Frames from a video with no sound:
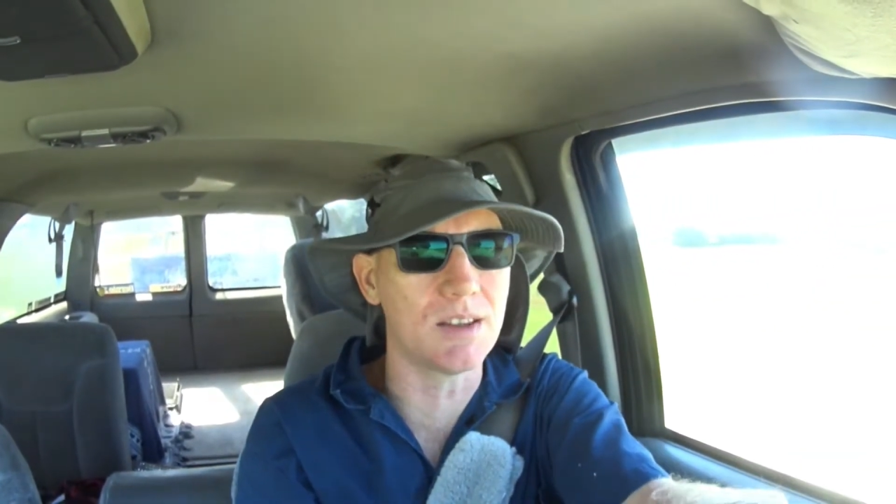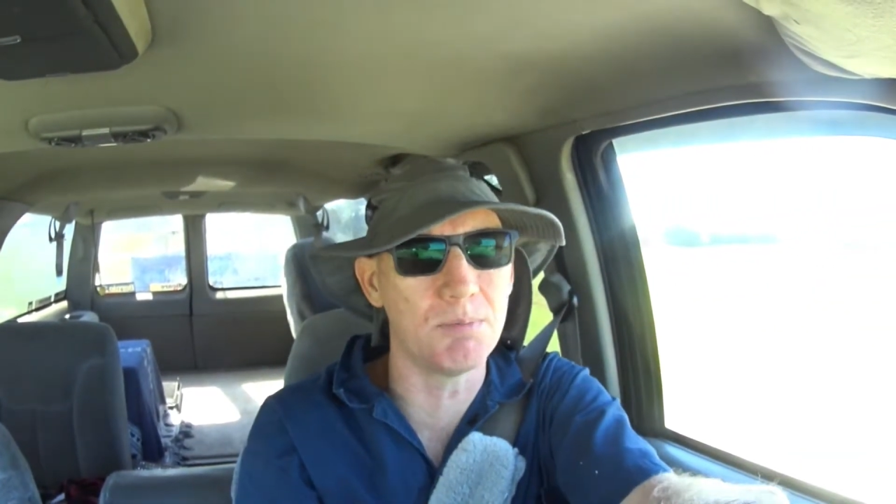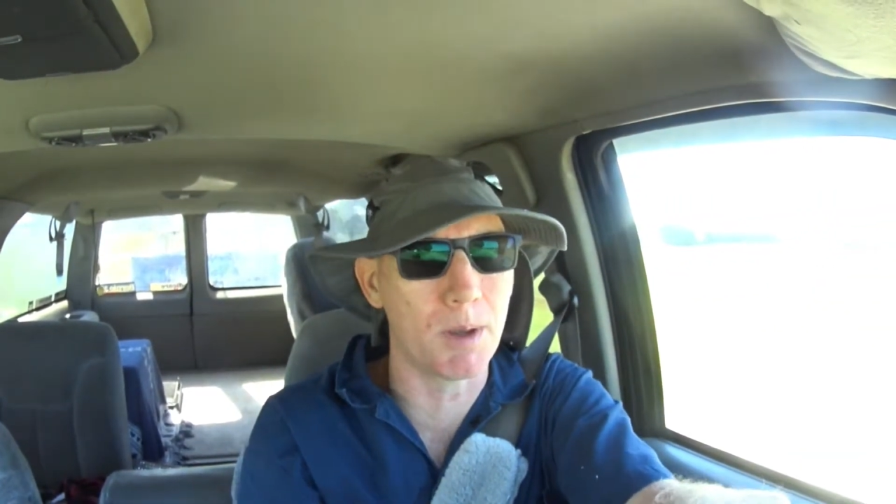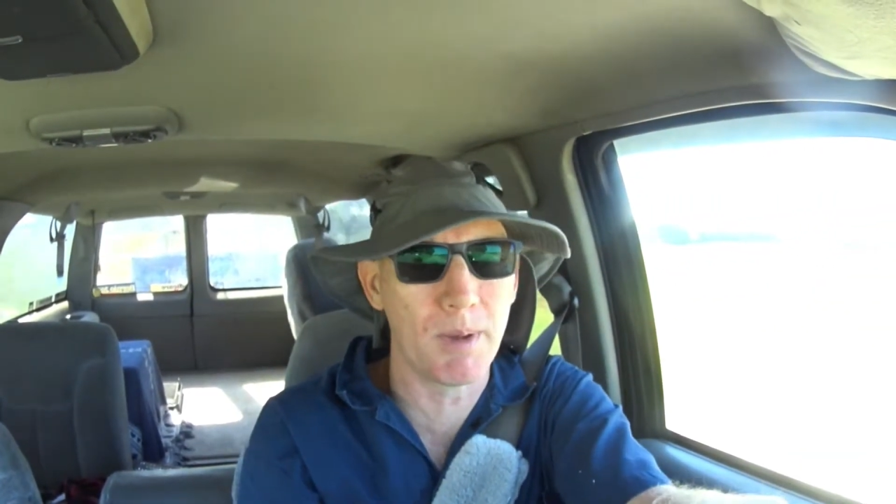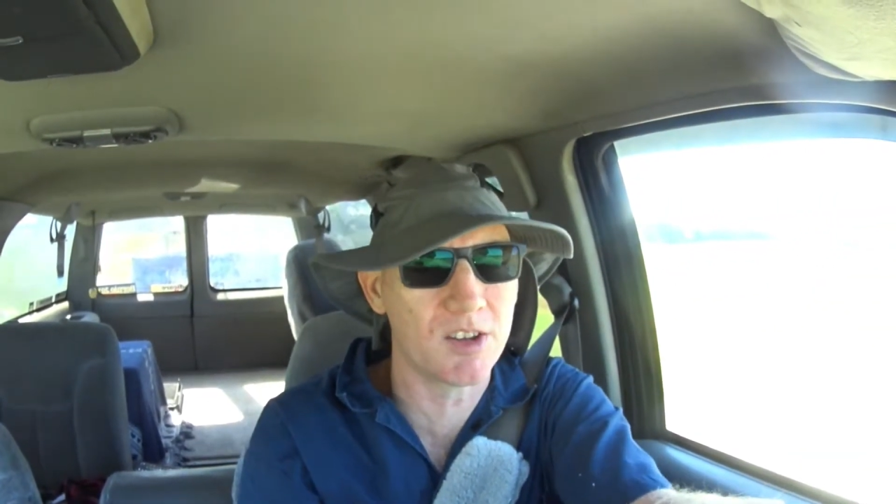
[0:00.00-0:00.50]
the
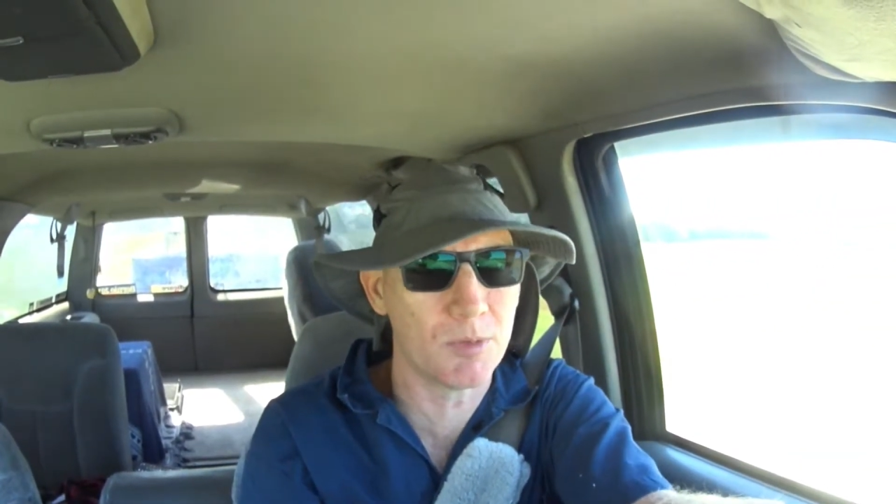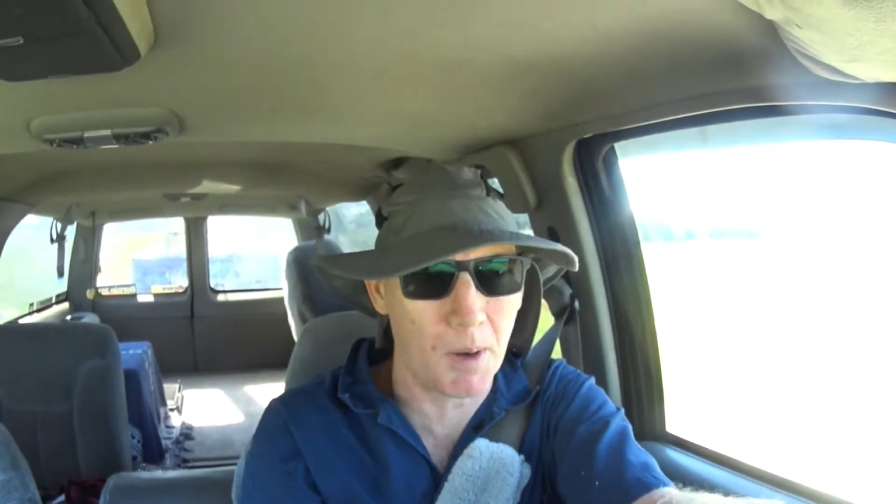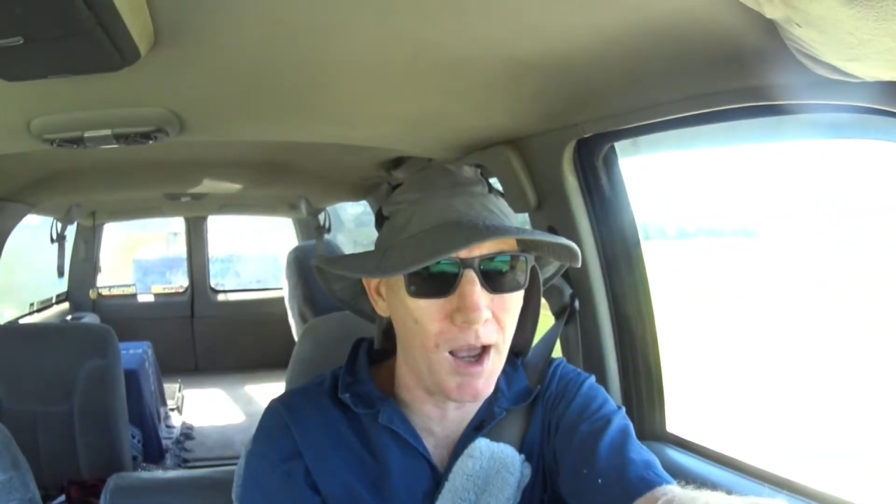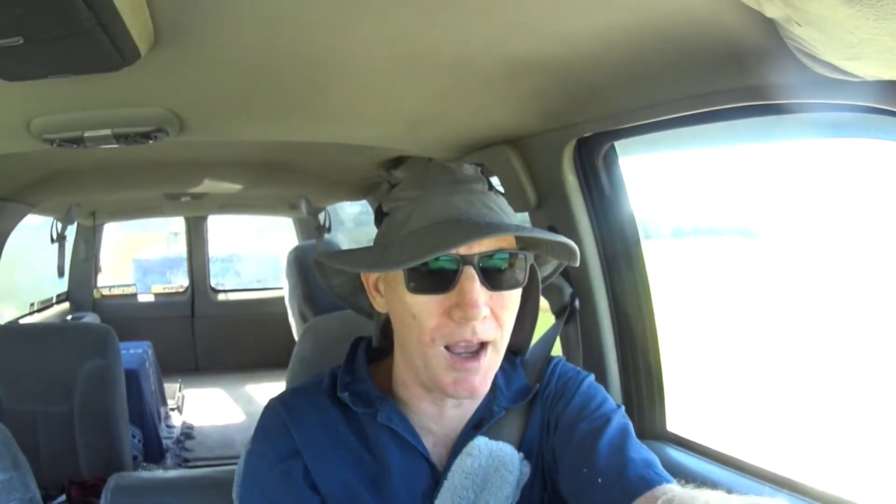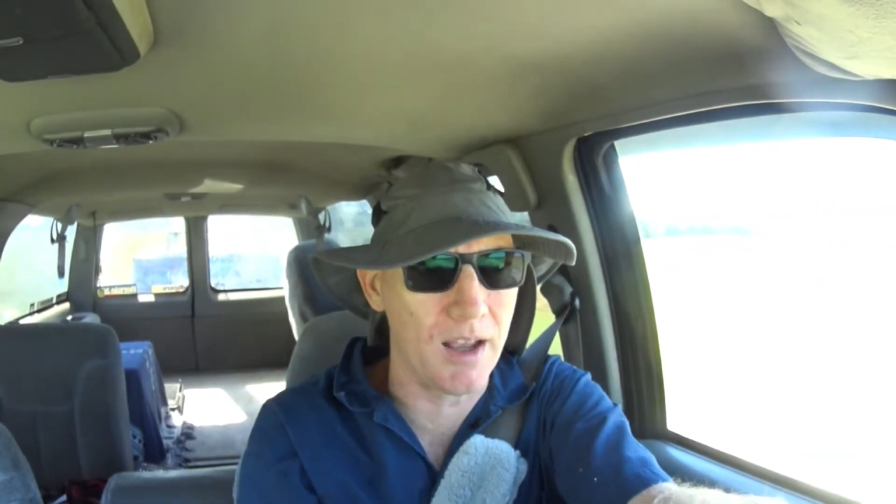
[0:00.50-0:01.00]
big, big
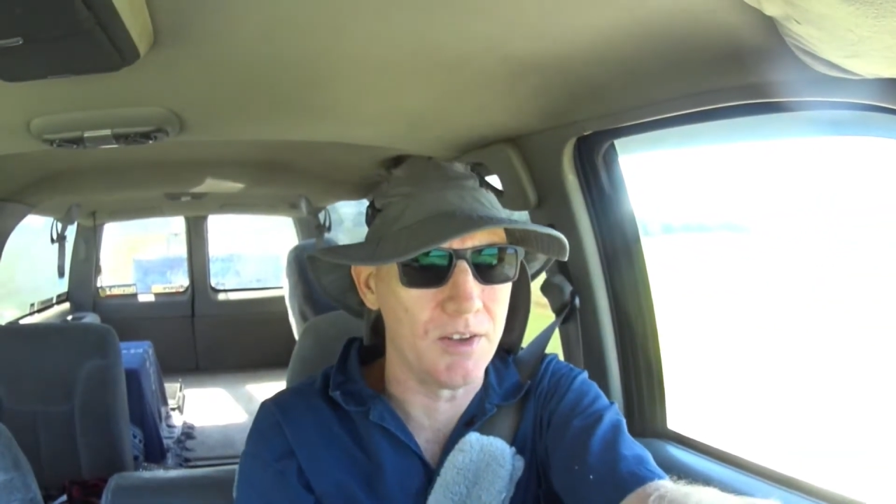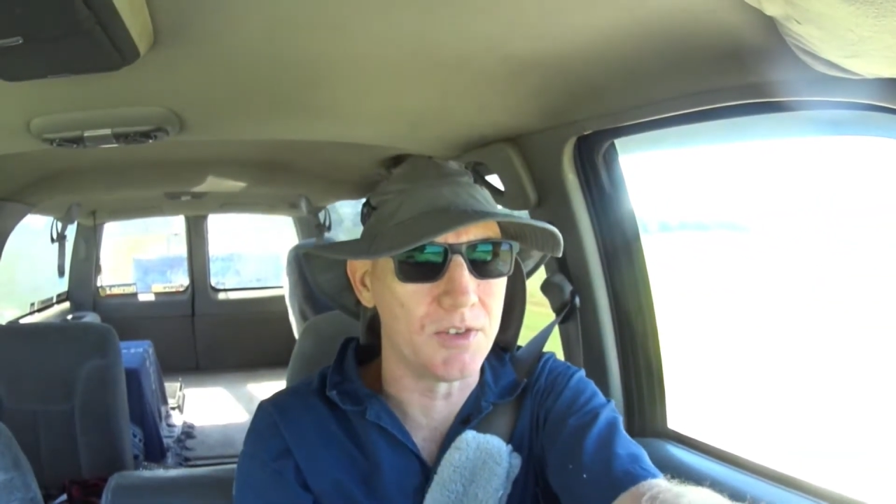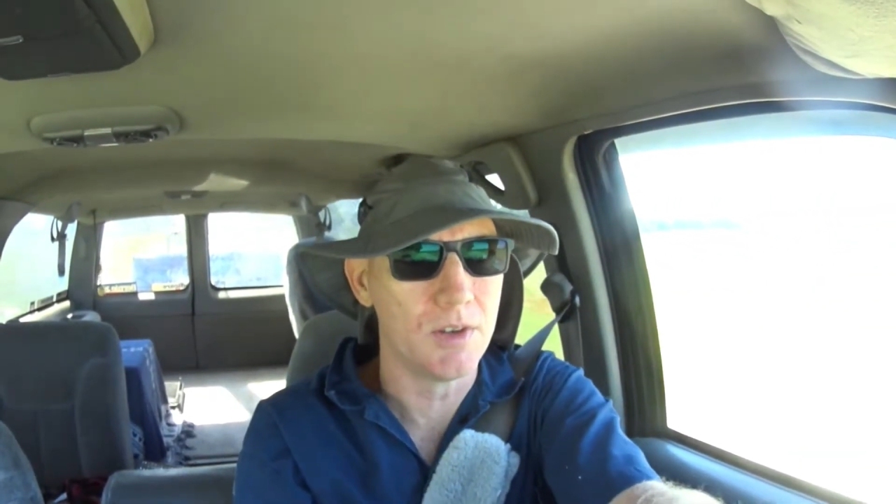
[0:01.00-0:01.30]
surprise